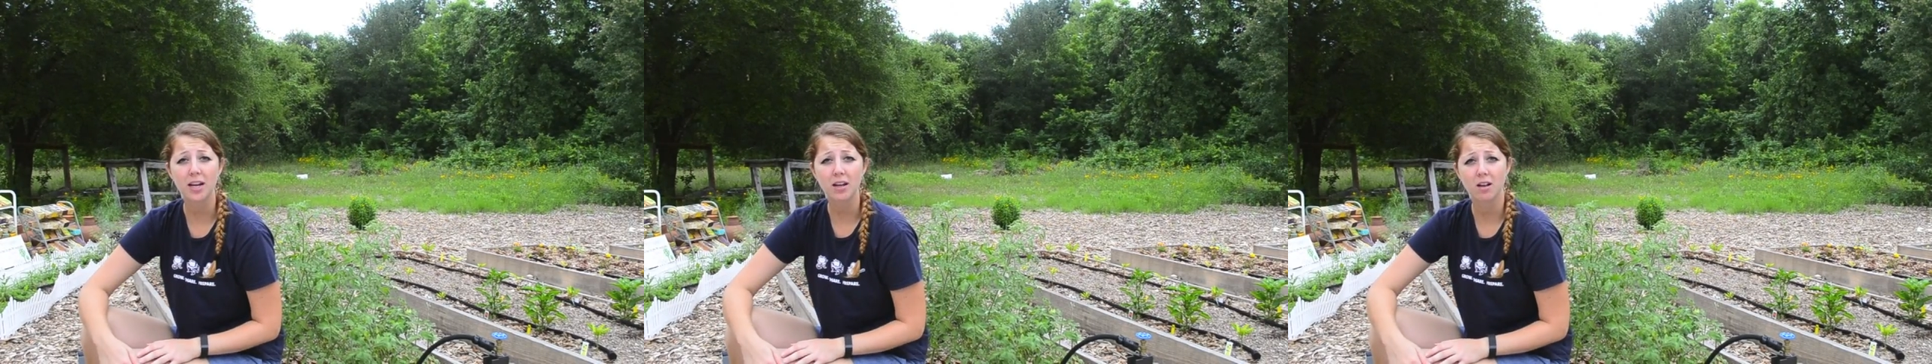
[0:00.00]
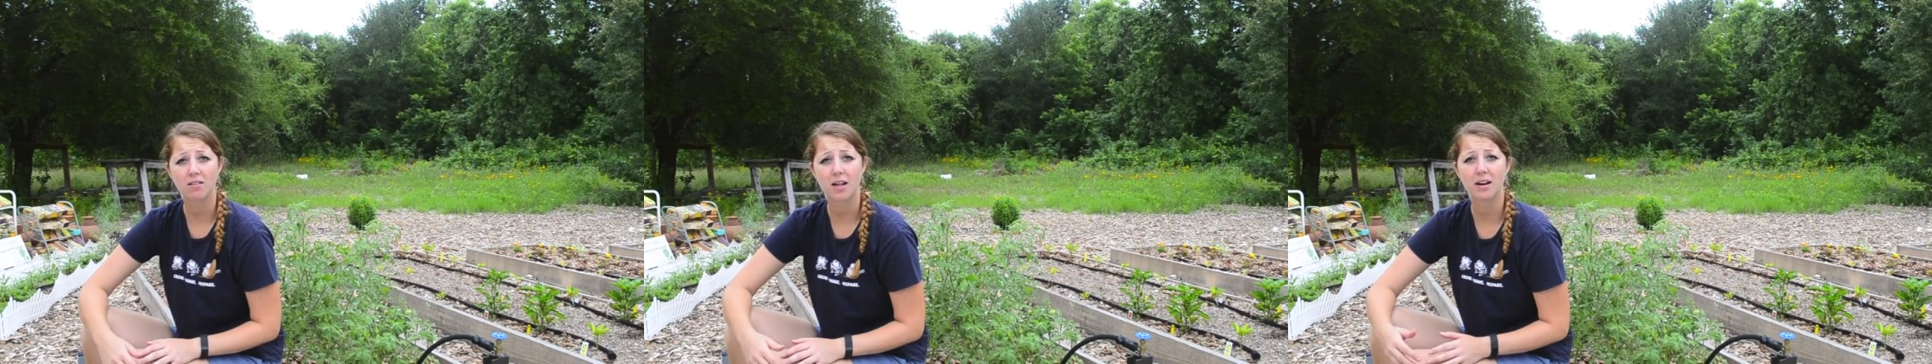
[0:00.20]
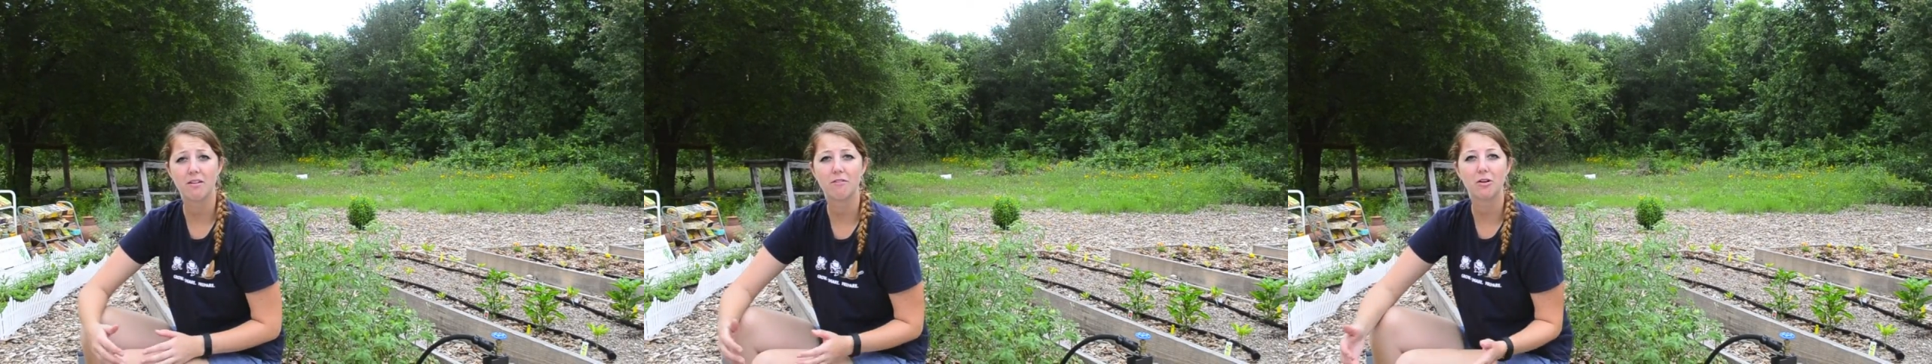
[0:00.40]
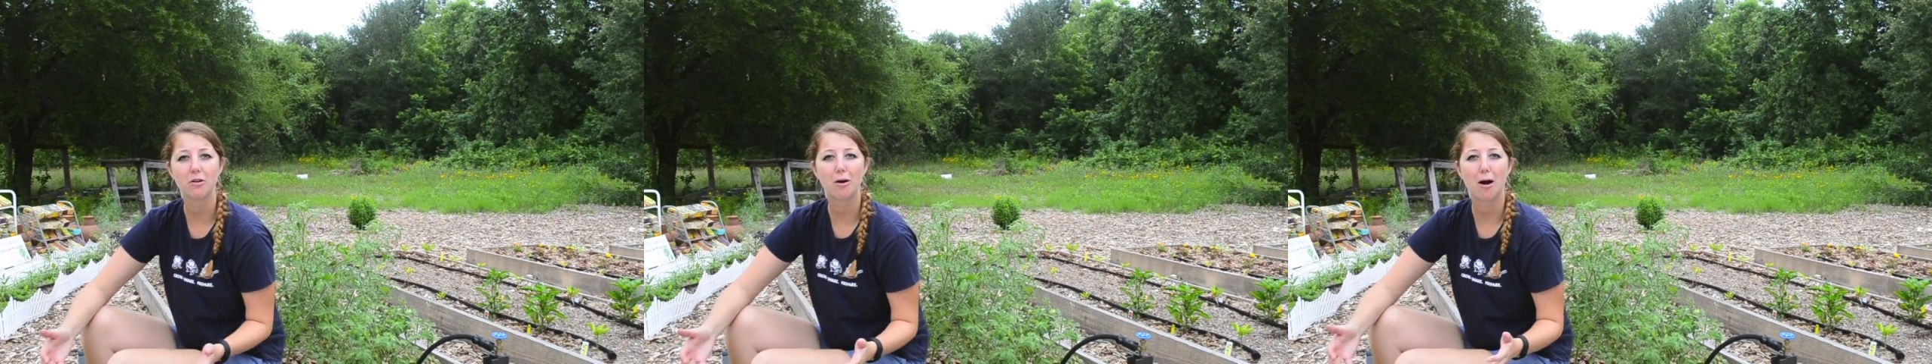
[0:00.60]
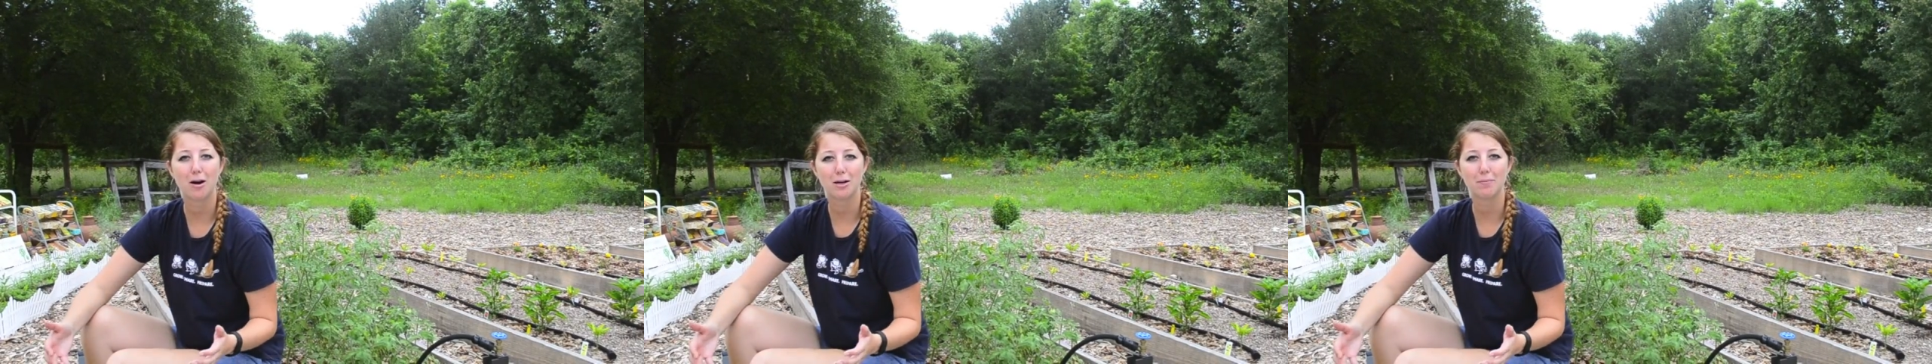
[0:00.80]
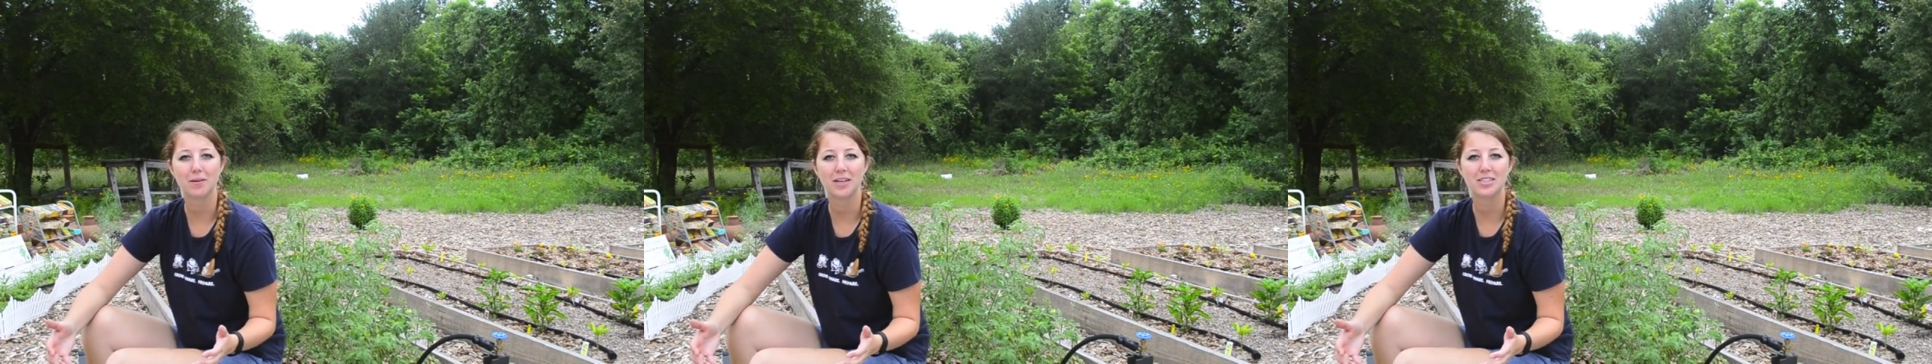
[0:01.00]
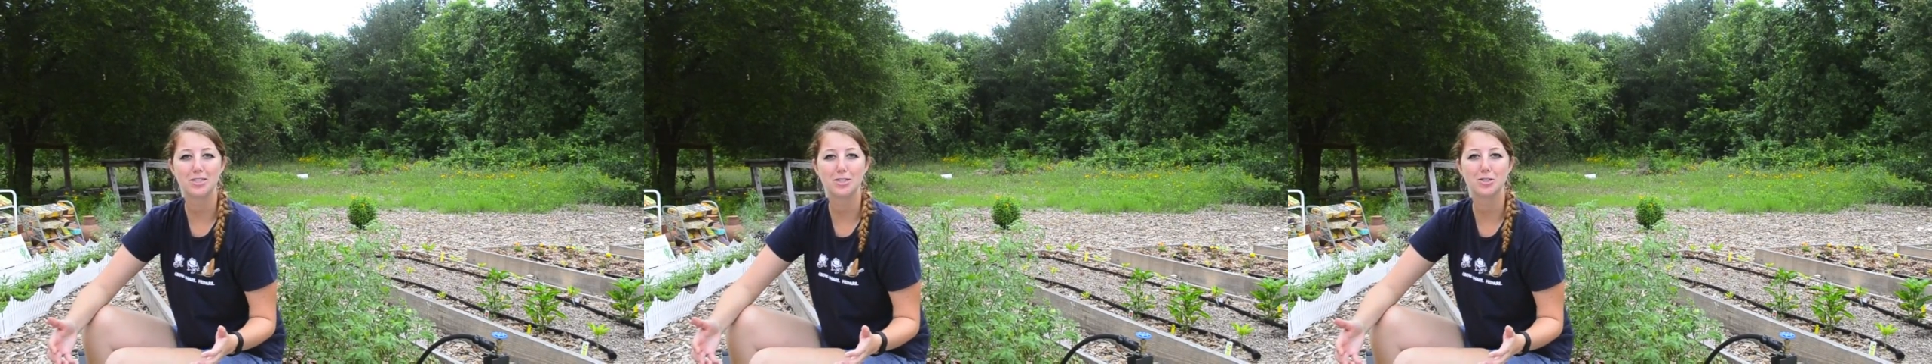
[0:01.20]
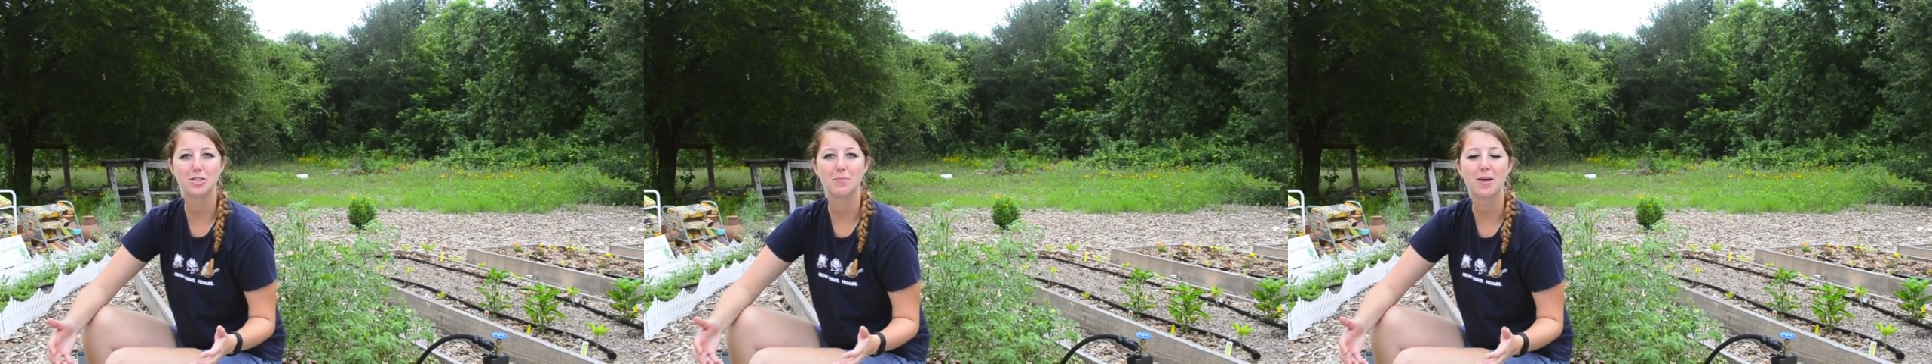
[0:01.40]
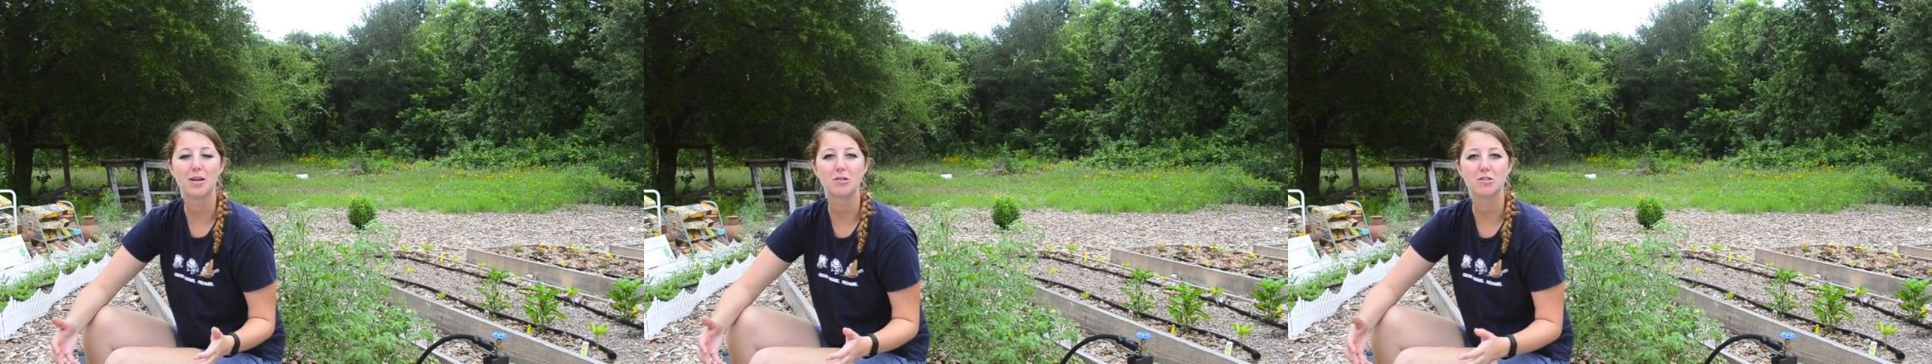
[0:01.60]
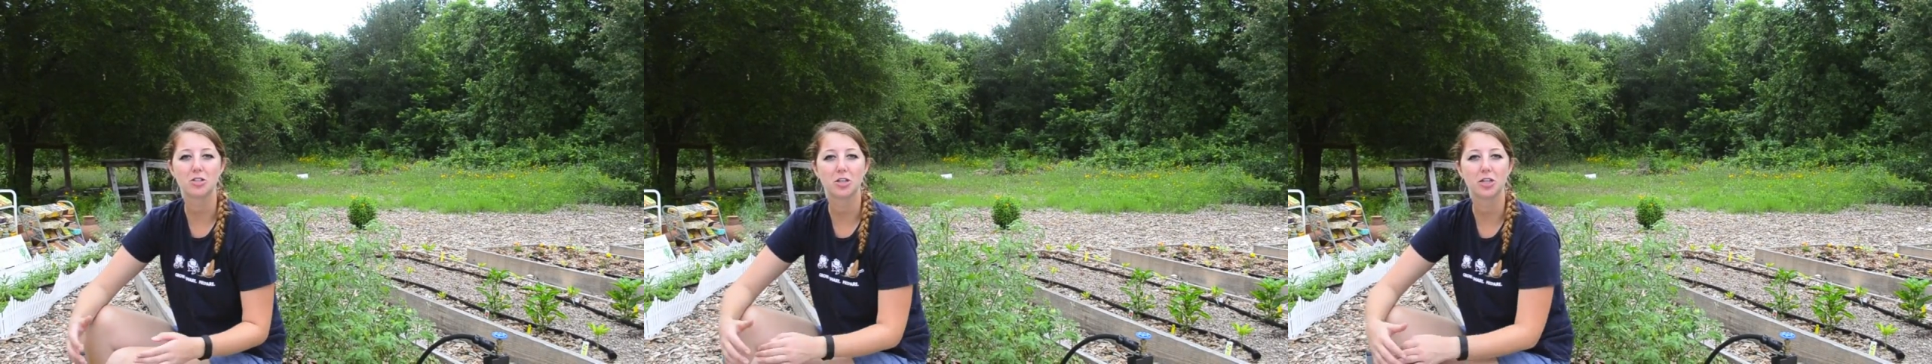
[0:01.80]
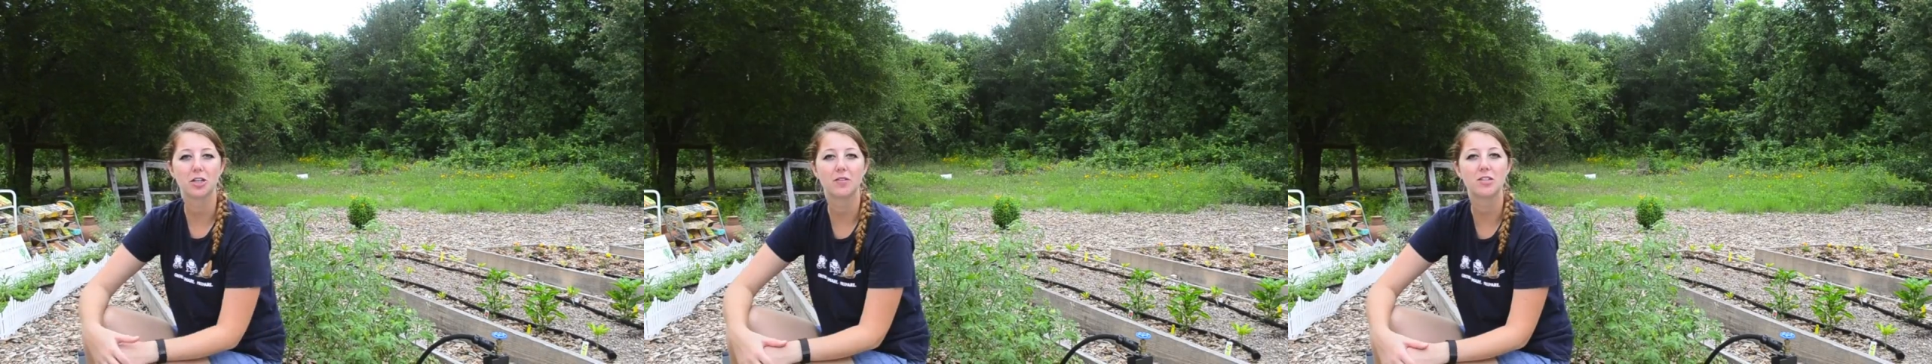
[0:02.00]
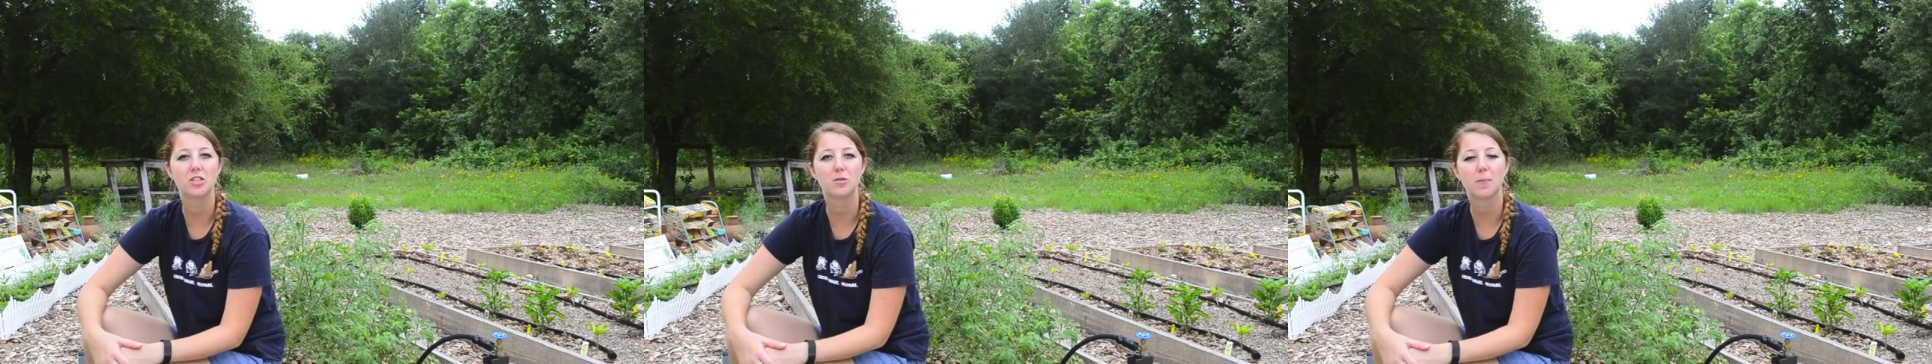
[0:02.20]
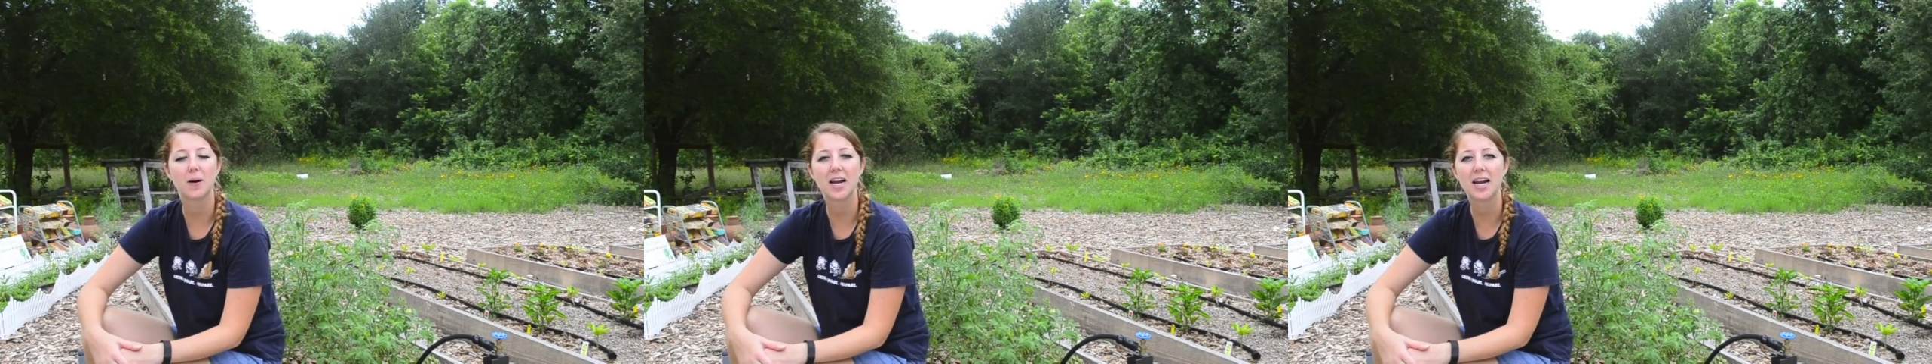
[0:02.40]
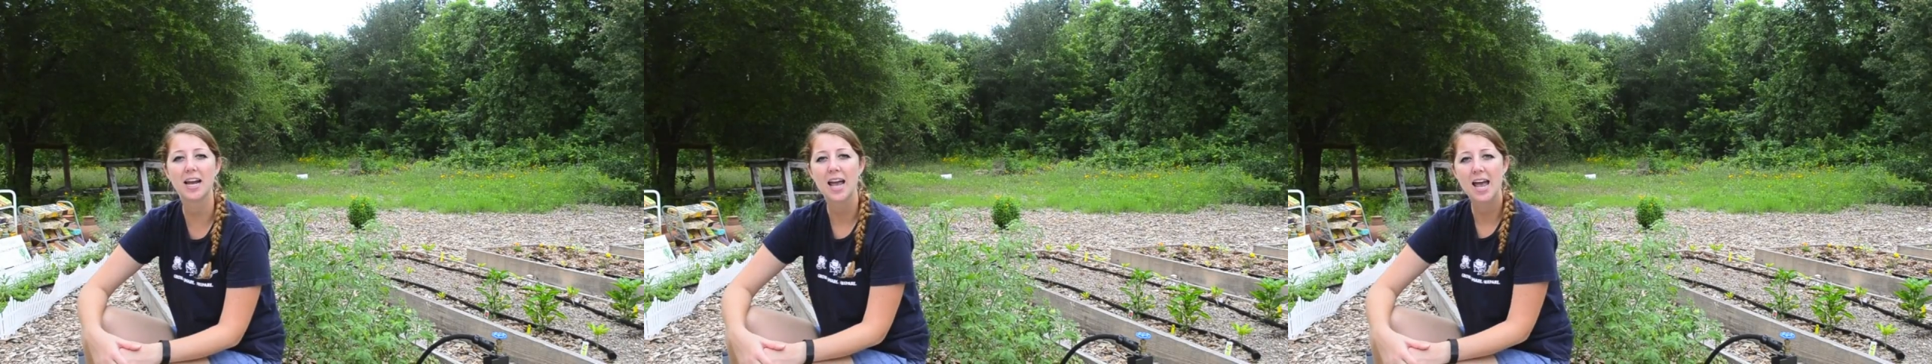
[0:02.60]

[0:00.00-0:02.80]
A lot of you already planted your tomatoes earlier this spring,